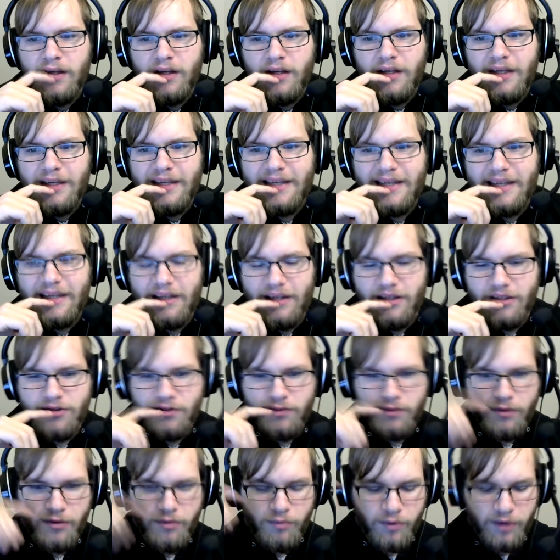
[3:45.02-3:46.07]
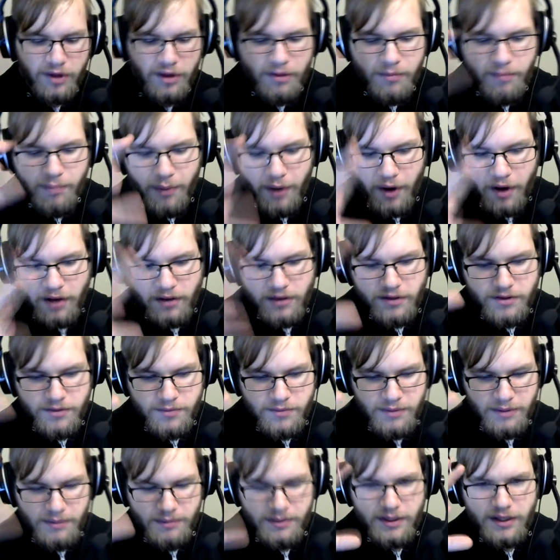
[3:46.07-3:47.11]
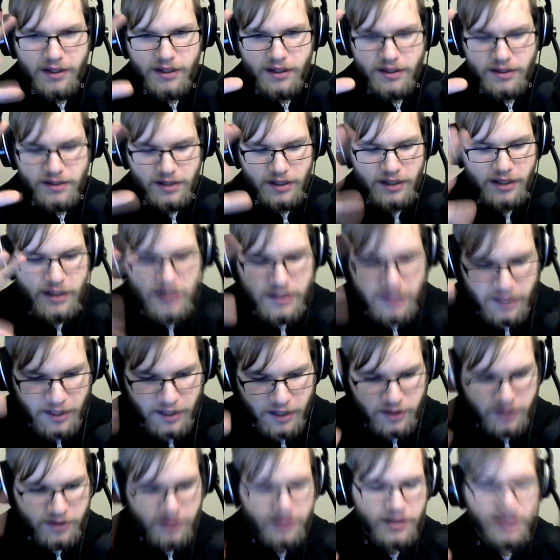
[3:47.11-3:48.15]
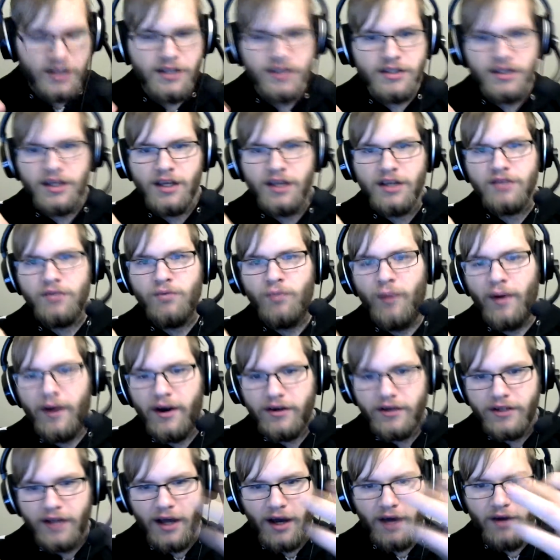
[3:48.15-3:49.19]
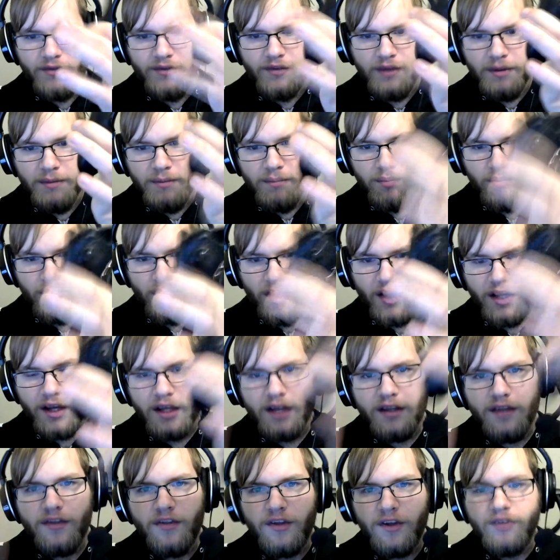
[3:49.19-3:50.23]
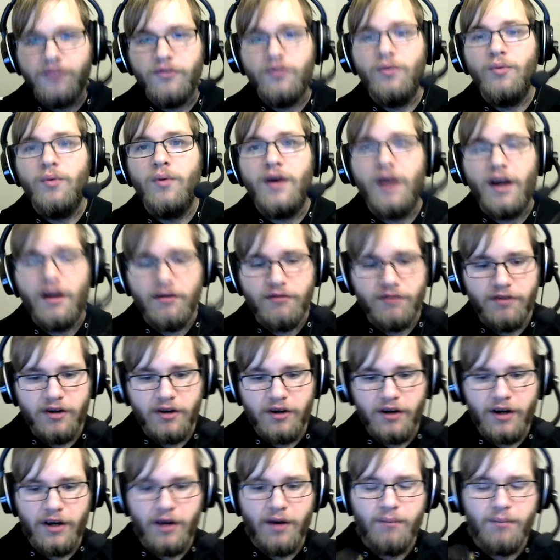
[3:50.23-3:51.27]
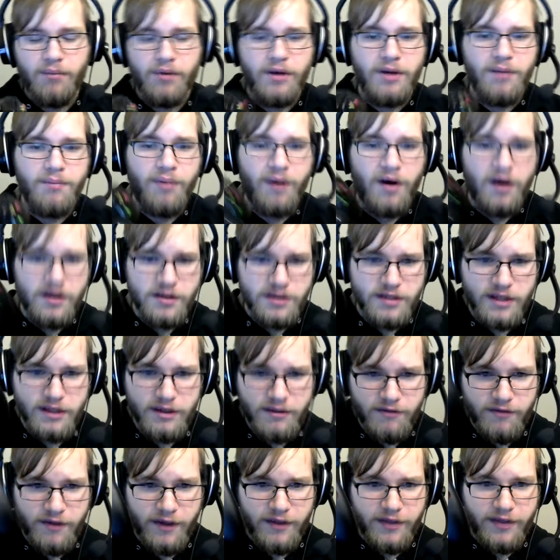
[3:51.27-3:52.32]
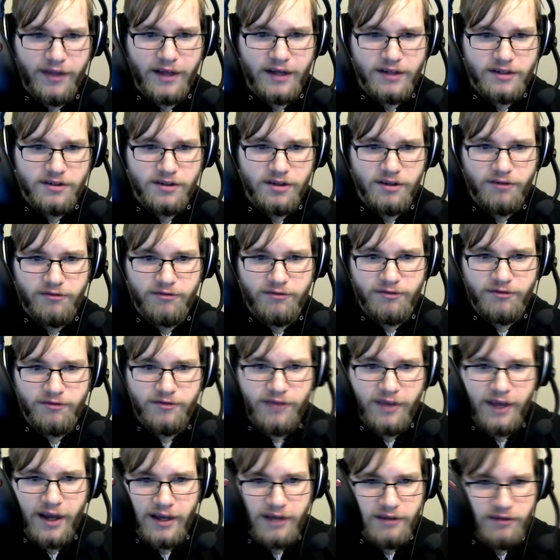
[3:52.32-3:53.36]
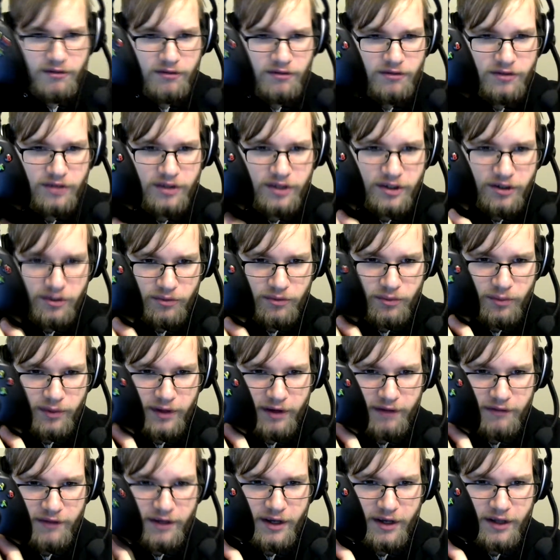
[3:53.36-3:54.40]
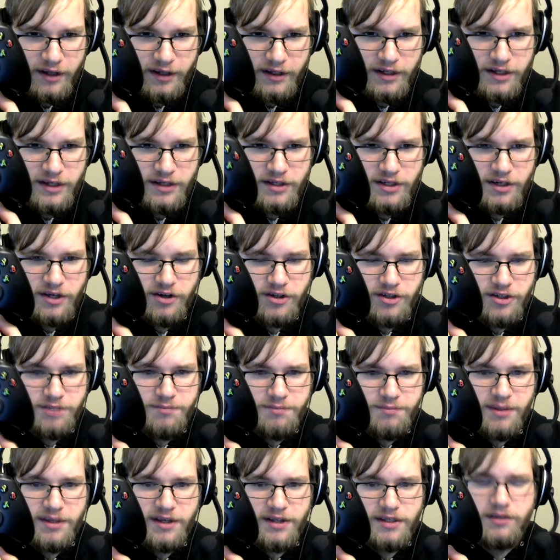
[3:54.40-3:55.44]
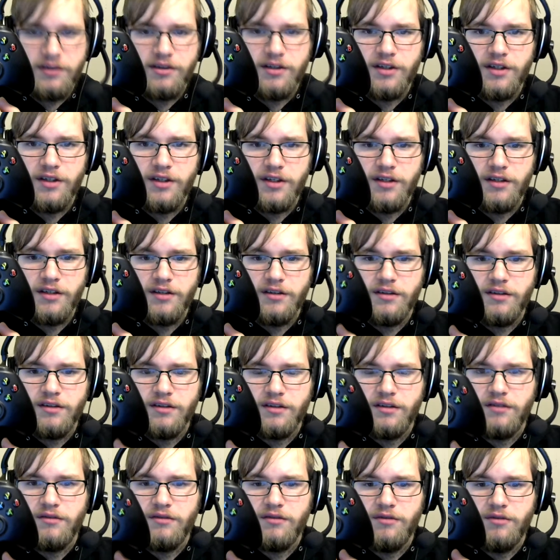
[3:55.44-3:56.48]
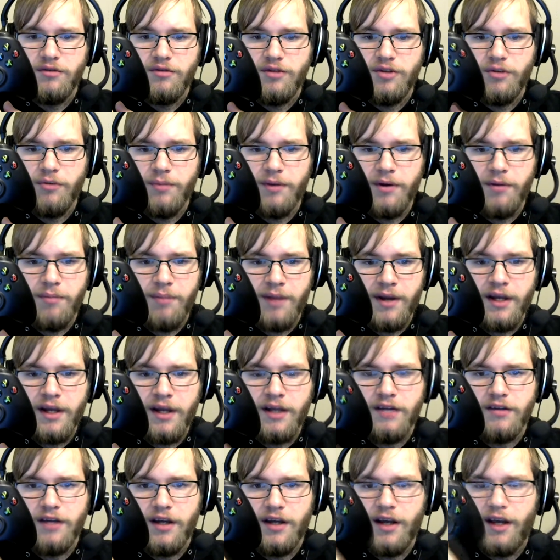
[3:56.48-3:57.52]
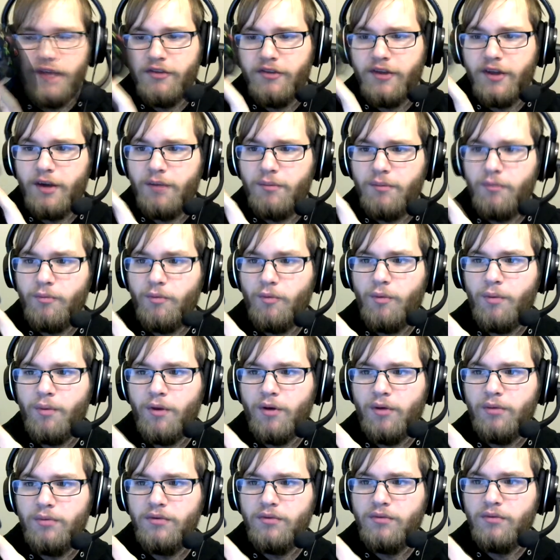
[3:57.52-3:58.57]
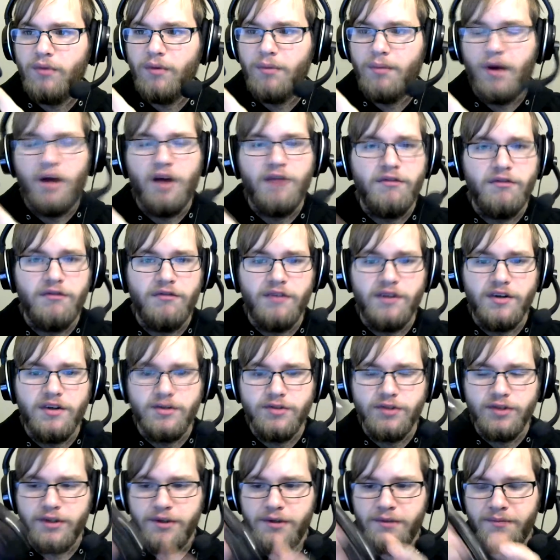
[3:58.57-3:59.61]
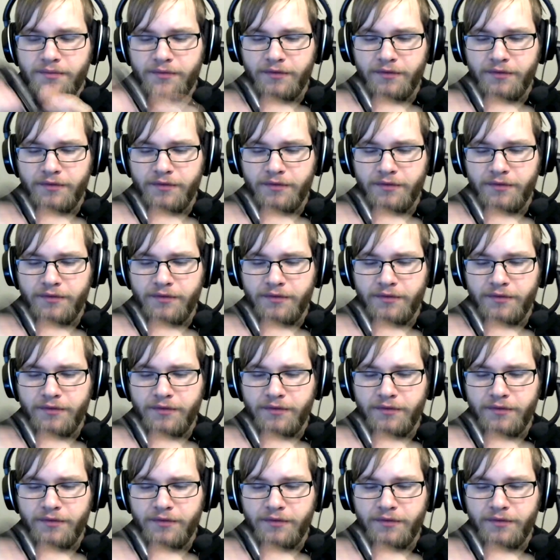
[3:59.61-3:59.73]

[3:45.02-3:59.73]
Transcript: it really bothers me because, like I said, these things wear down, they break, they do whatever, and I'm pretty positive that that stuff, that little whatever the hell it is here, is just basically a little bit of paint, and that will probably rub off eventually.